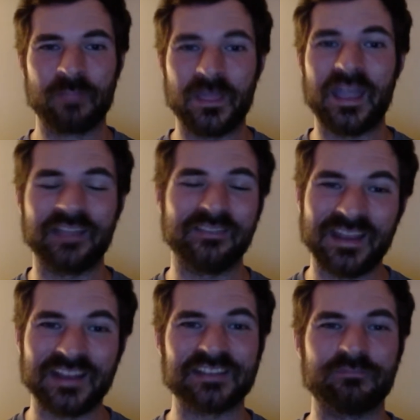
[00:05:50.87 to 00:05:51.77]
it,
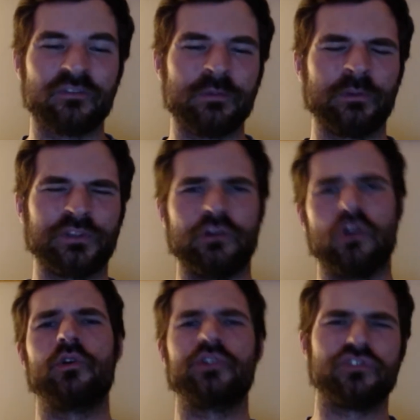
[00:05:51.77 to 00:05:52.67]
it is, for people saying,
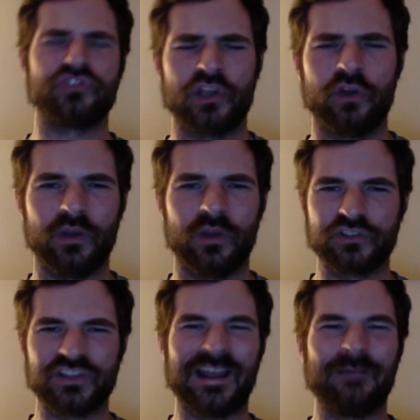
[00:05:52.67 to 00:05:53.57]
oh, it didn't sell well,
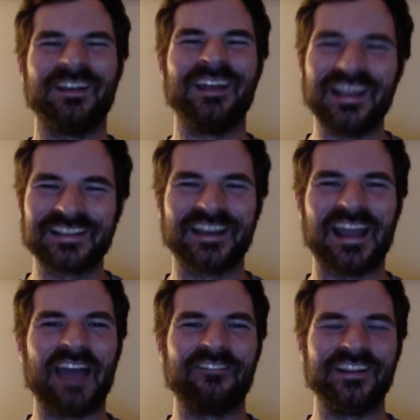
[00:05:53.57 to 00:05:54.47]
it's not happening, it's going to
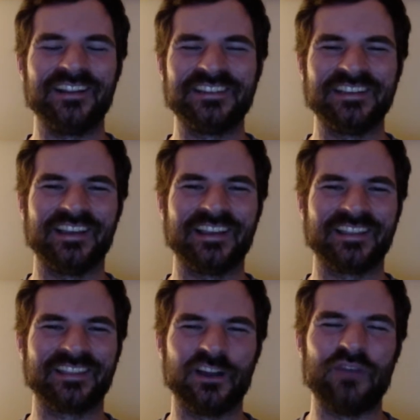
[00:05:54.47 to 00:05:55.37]
happen. You can see, like,
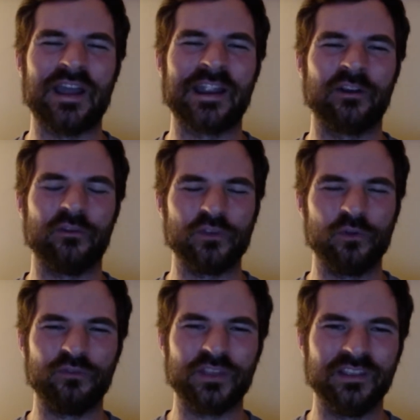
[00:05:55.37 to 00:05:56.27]
the cliffhanger of
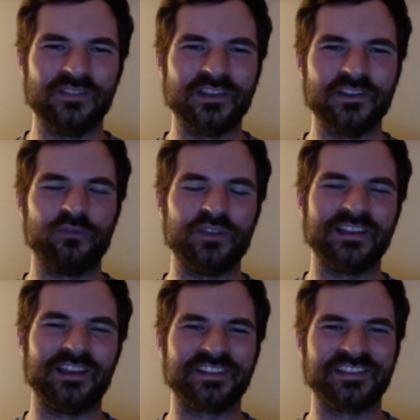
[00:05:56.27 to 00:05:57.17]
Yuffie, the Yuffie
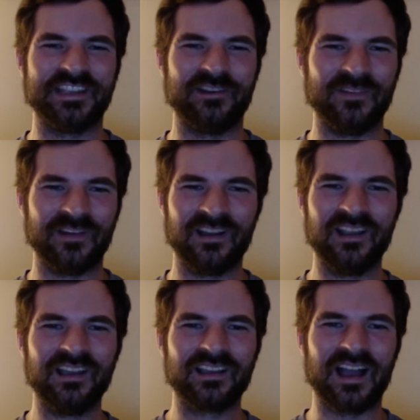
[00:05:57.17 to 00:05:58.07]
D L C, when they're
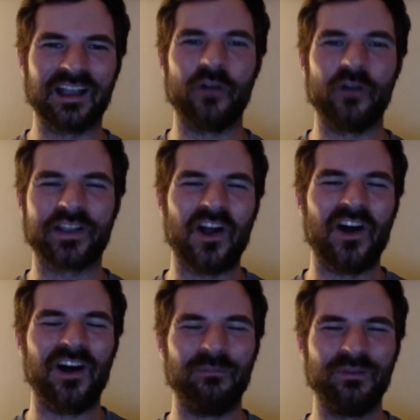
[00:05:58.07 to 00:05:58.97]
uh, going to
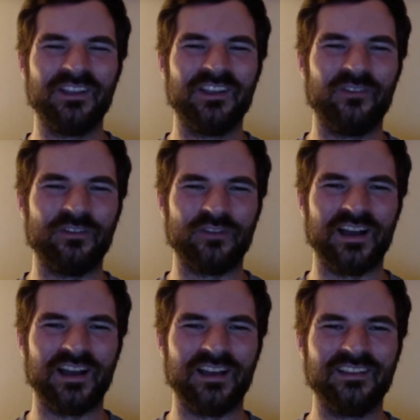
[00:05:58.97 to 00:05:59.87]
Calm, with,
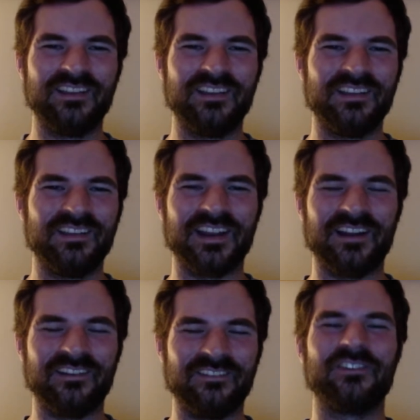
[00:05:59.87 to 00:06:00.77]
uh, you
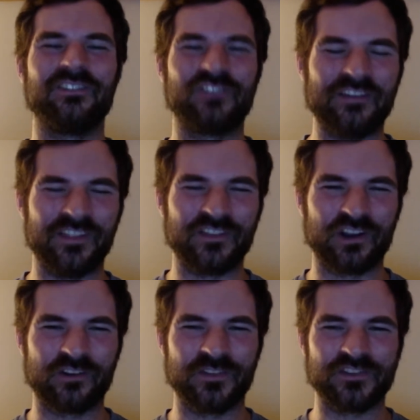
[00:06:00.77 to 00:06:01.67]
know, driving in the
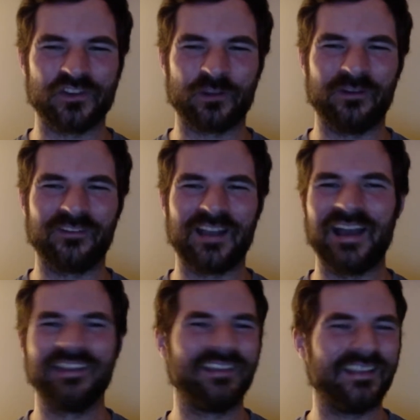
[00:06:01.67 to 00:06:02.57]
truck with the Chocobo
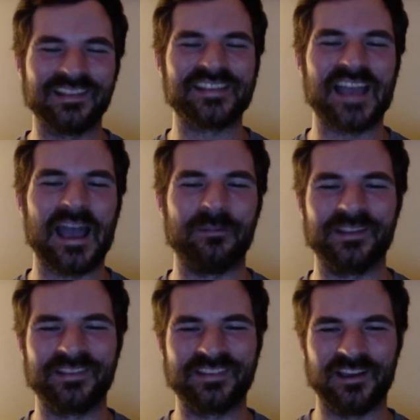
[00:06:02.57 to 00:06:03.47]
guy. It's, it's
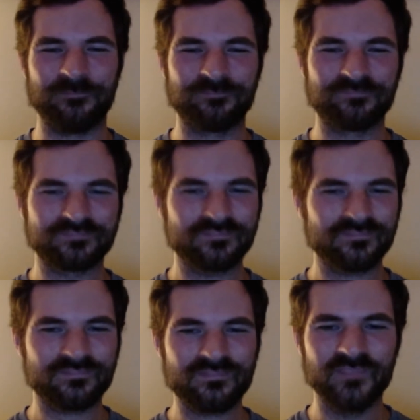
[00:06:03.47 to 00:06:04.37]
happening. So,
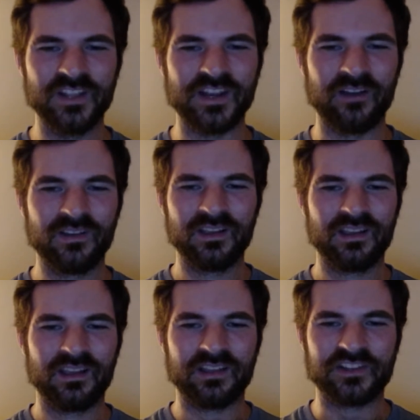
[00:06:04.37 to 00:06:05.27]
you know,
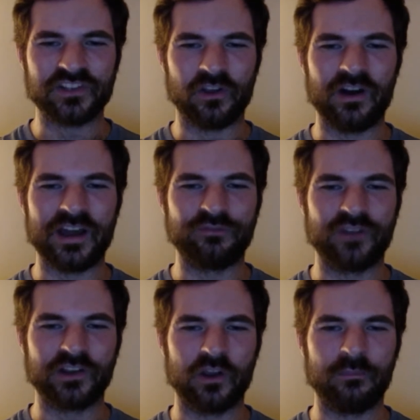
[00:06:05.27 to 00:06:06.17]
just a whole lot of
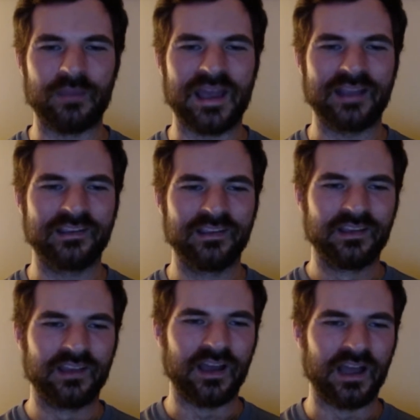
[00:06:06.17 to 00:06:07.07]
fun going back.
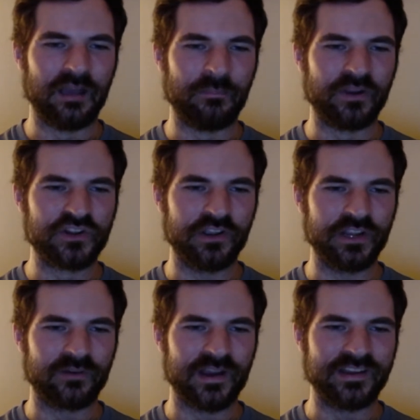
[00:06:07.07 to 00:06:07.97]
Uh, I'm going to show
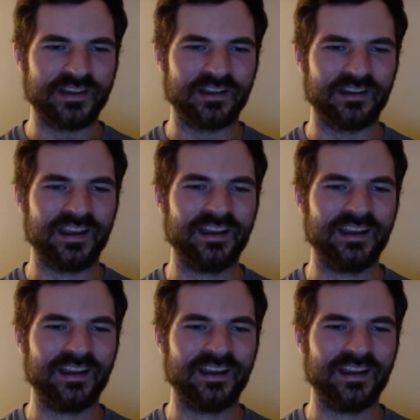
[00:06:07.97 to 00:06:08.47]
you right here